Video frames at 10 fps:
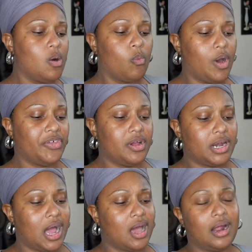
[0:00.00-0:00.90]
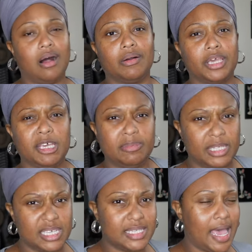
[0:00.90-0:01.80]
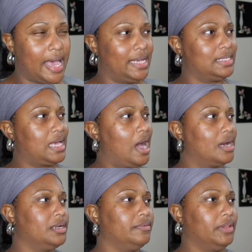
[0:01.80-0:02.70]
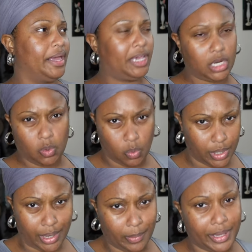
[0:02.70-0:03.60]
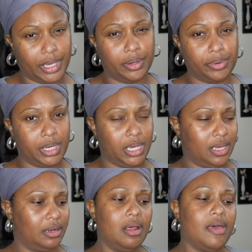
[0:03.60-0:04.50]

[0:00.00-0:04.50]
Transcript: Whether or not I'll keep this as kind of like an ongoing ingredient,